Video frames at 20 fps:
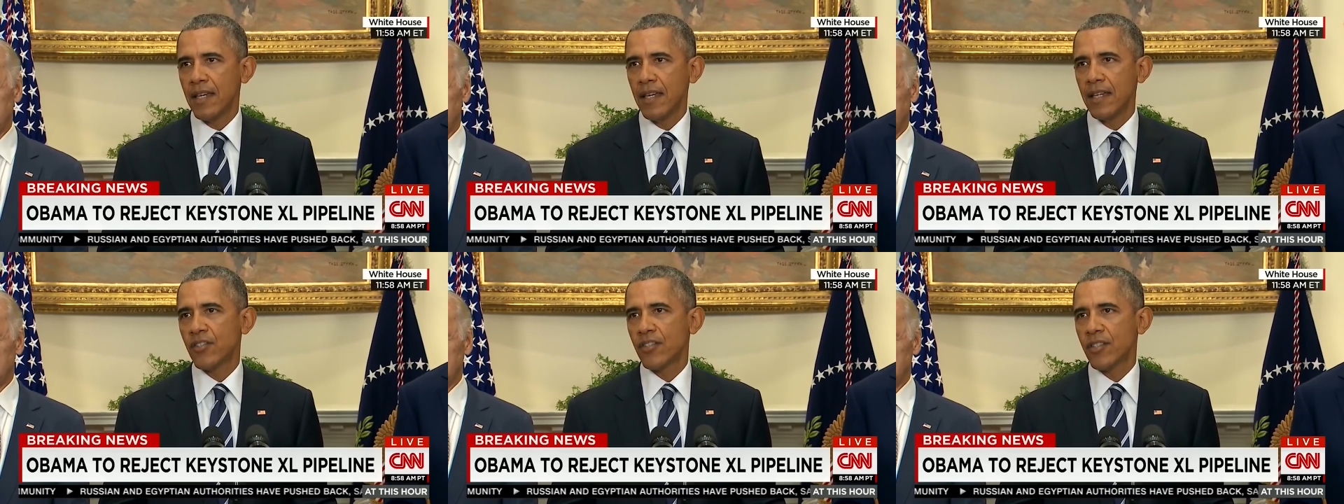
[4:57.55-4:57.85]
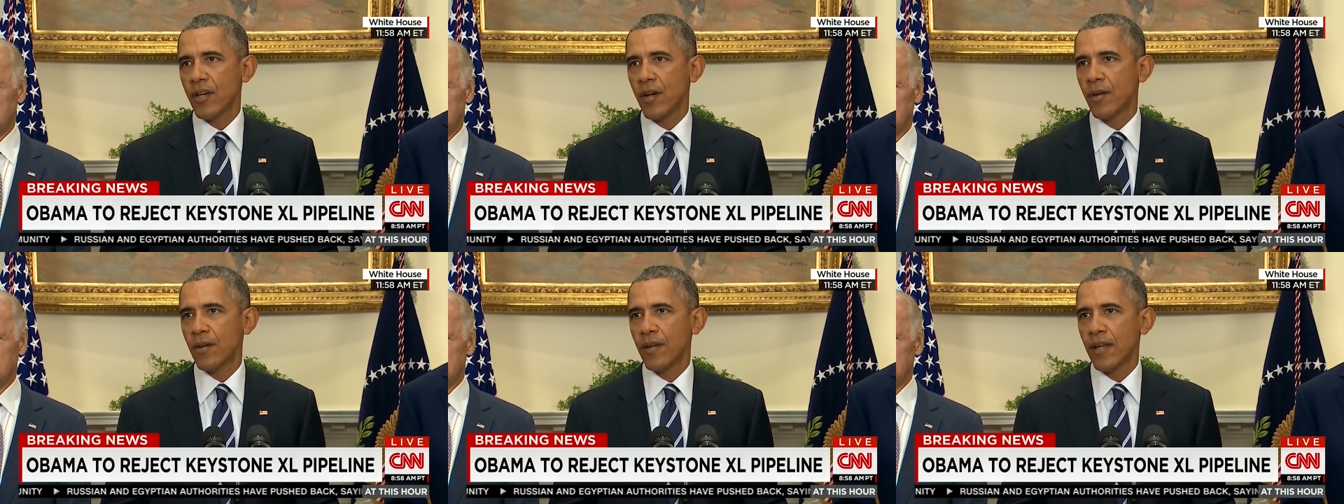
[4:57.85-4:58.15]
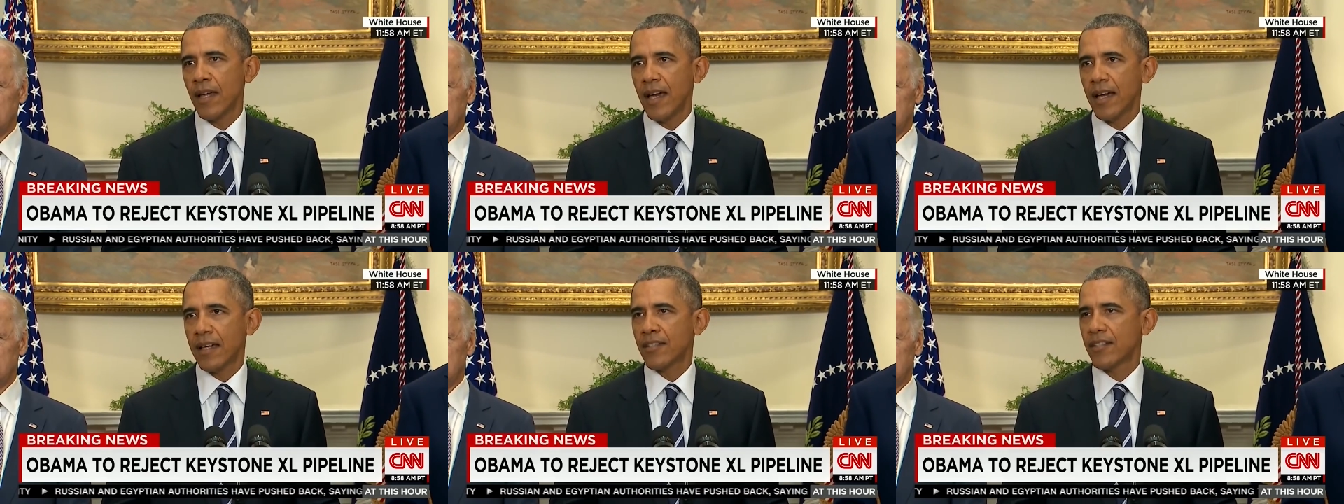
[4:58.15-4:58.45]

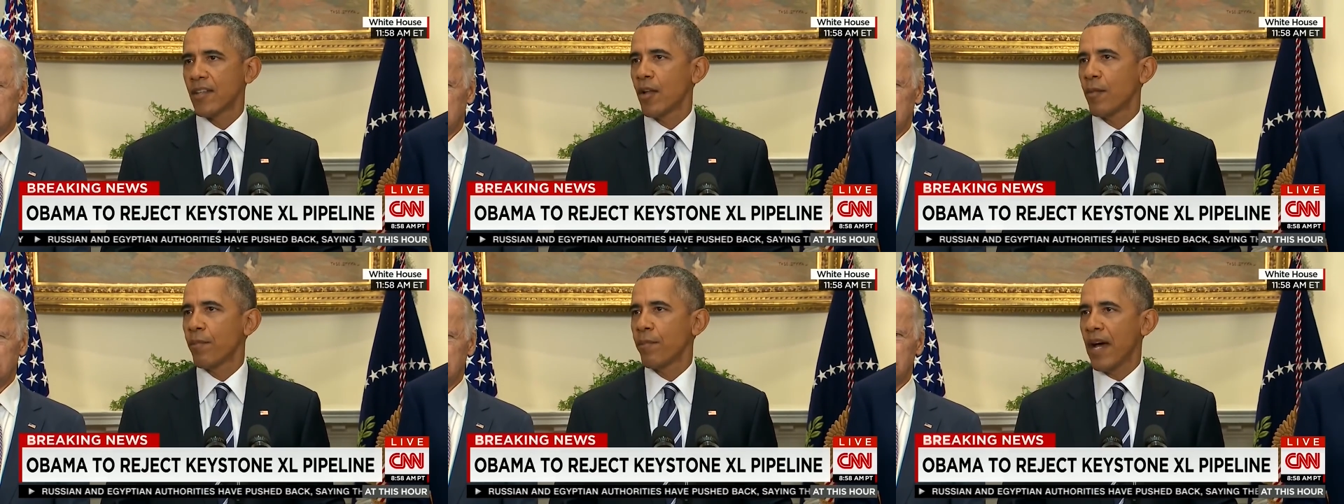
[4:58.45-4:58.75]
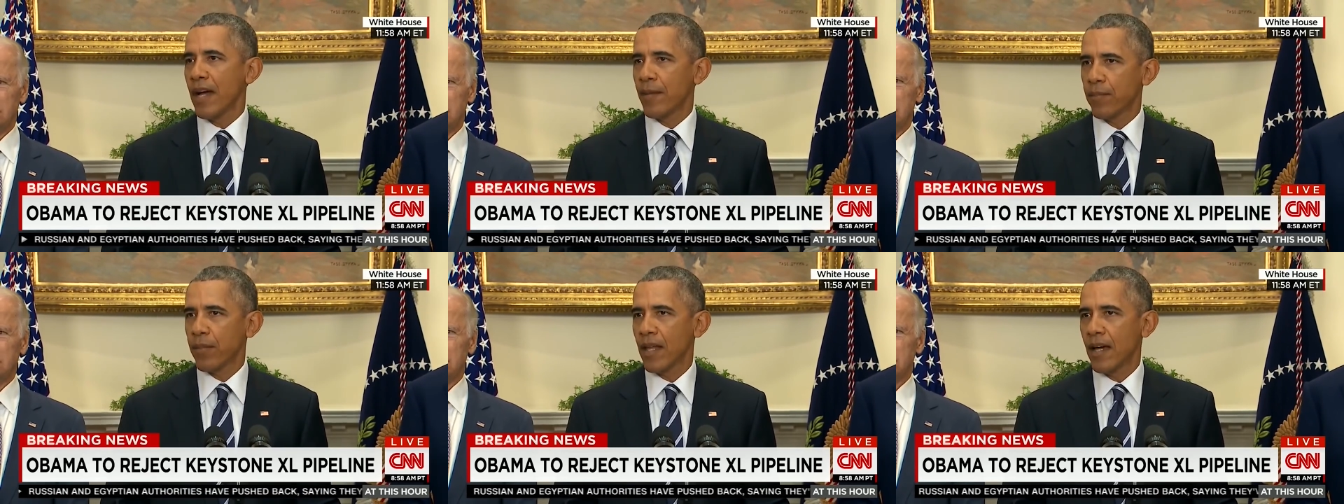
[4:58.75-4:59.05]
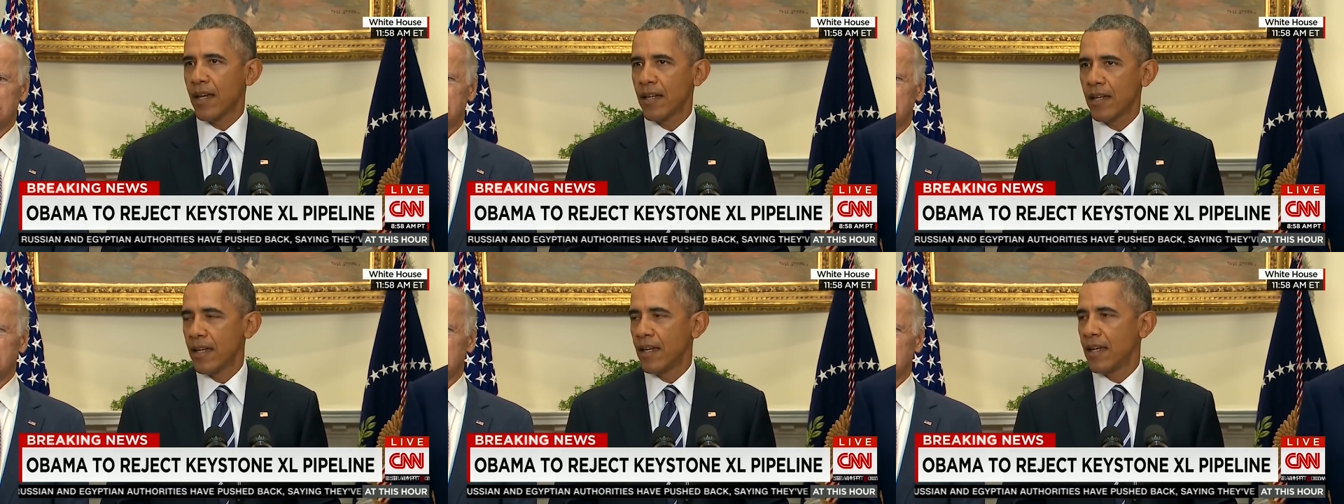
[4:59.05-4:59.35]
Keystone XL
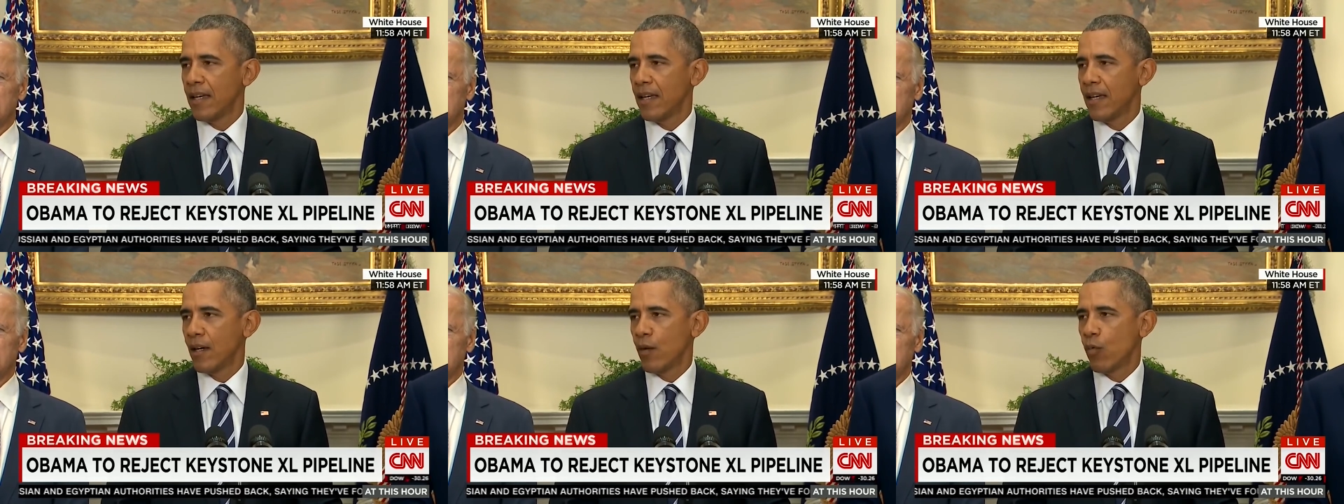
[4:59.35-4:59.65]
pipeline